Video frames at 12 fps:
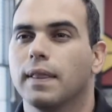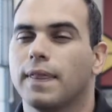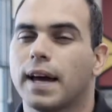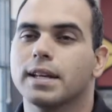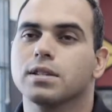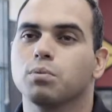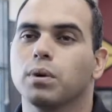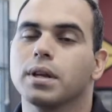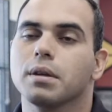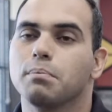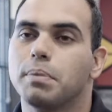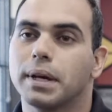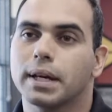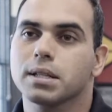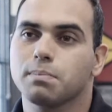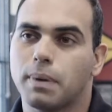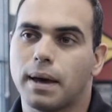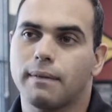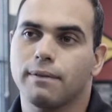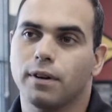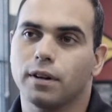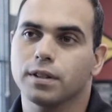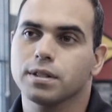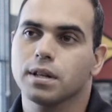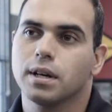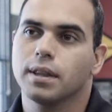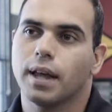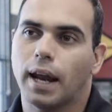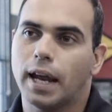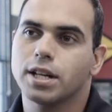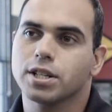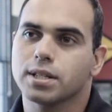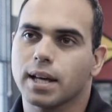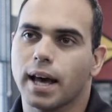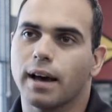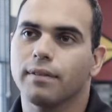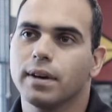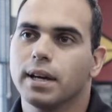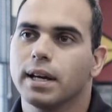That is one of the biggest pitfalls that agents have,